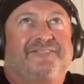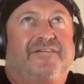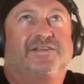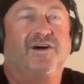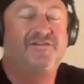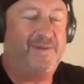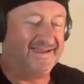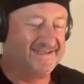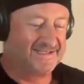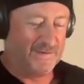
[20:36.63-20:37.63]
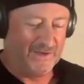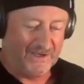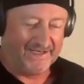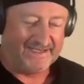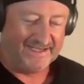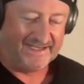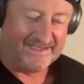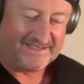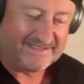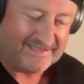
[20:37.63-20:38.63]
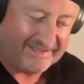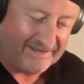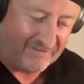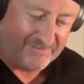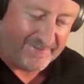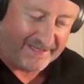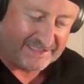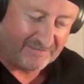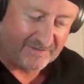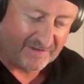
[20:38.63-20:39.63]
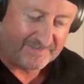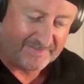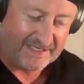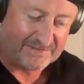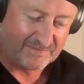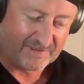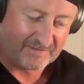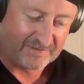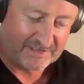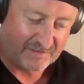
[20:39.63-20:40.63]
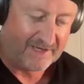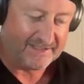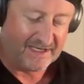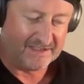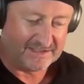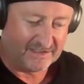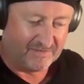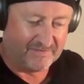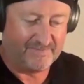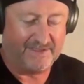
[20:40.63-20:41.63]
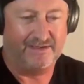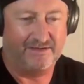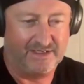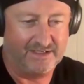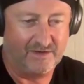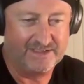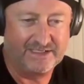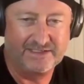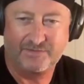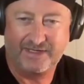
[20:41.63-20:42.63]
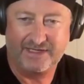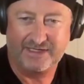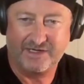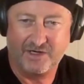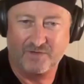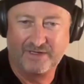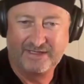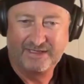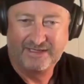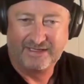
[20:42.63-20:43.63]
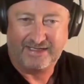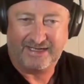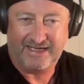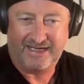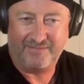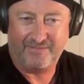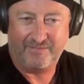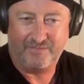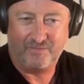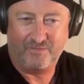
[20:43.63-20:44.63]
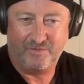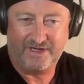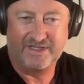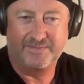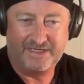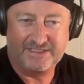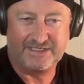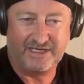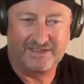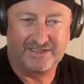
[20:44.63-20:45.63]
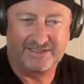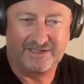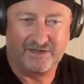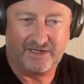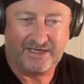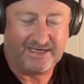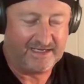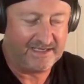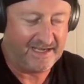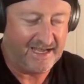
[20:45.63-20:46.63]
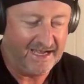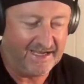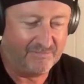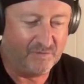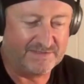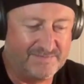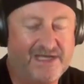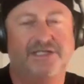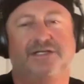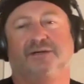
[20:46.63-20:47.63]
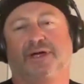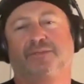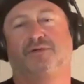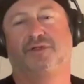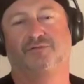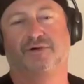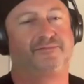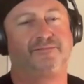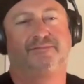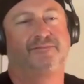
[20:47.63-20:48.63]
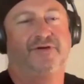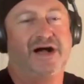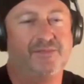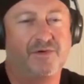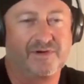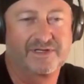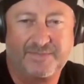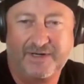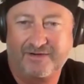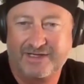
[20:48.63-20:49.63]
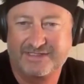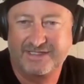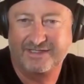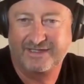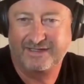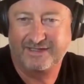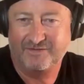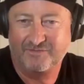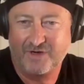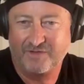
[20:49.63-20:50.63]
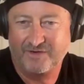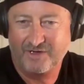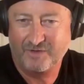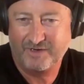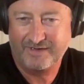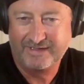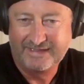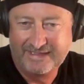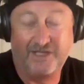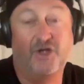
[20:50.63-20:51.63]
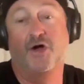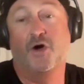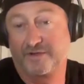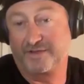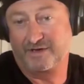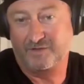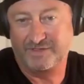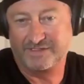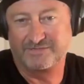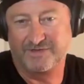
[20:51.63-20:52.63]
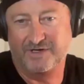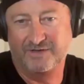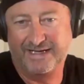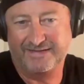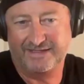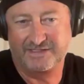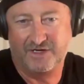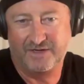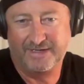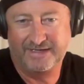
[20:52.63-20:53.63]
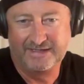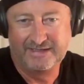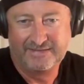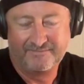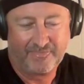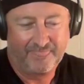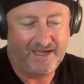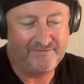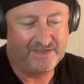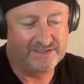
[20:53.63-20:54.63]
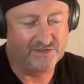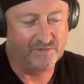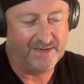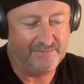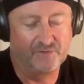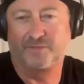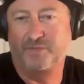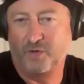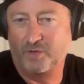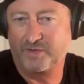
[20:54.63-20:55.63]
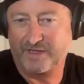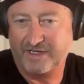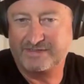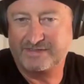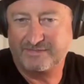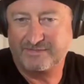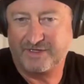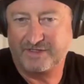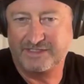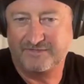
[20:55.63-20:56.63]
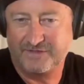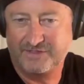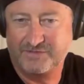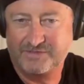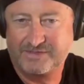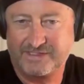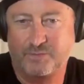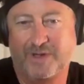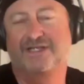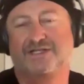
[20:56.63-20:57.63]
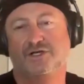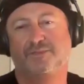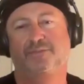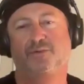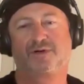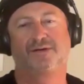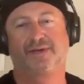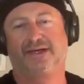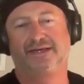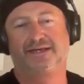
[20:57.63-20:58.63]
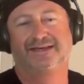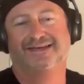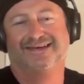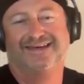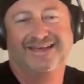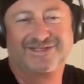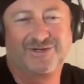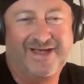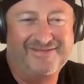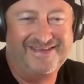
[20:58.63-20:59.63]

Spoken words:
if I dive back into my early years of managing, when I was managed when I was quite young, so I would have been 19, 20 years old. Uh, One of the biggest challenges that I had was managing people that were far more experienced in the role than I were, and a lot older than I was as well at the time, and having to build rapport with those individuals as well as new people coming in, and sort of